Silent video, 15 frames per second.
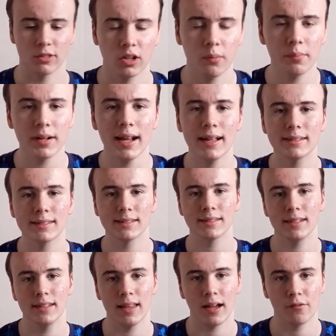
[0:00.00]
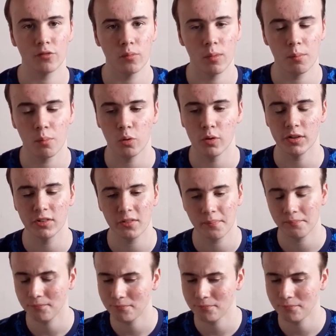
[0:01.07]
and I'm glad to see that from the boys.